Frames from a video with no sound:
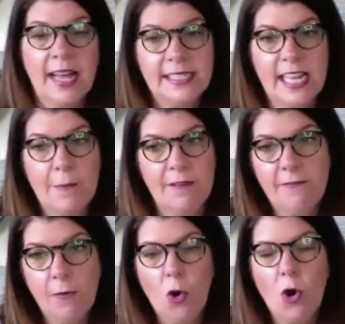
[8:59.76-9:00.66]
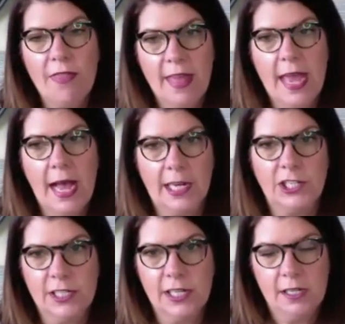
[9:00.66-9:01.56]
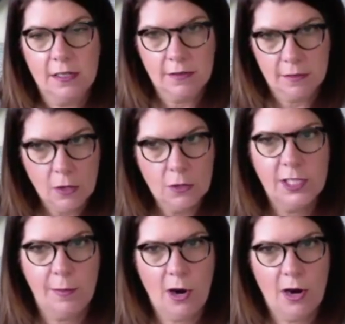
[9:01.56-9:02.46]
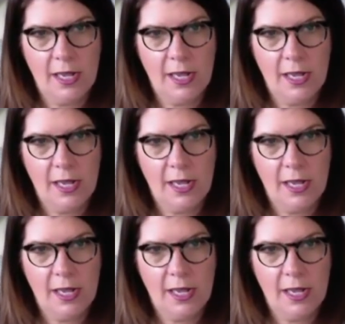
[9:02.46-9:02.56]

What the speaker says: sent before they actually host the party.